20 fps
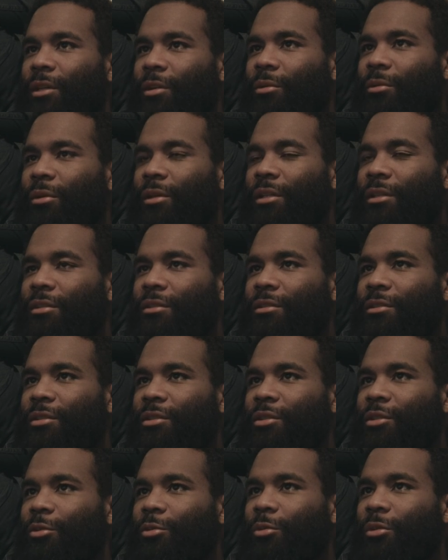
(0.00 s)

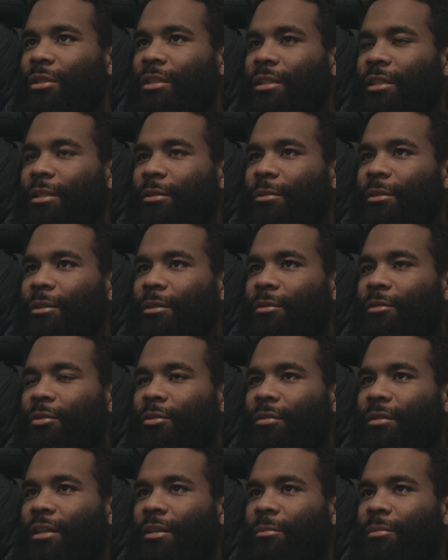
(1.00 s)
You want to get rid of
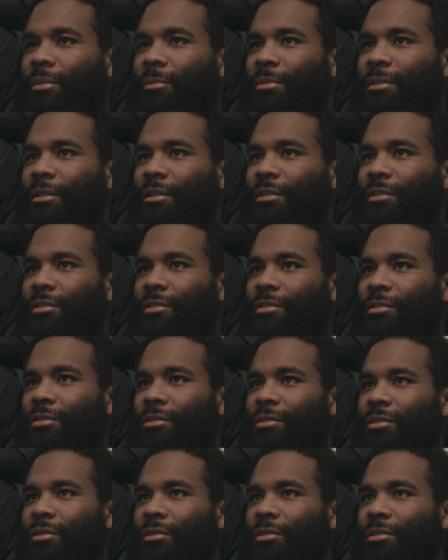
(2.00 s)
your family because
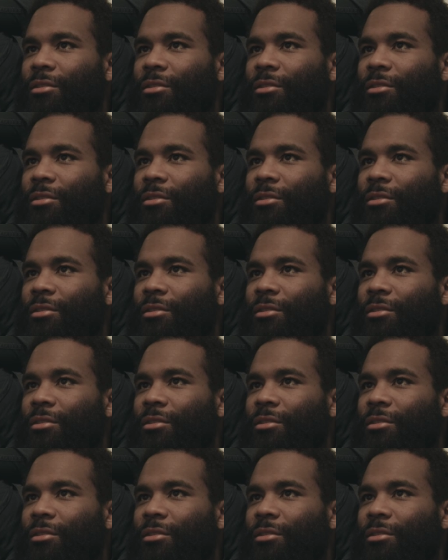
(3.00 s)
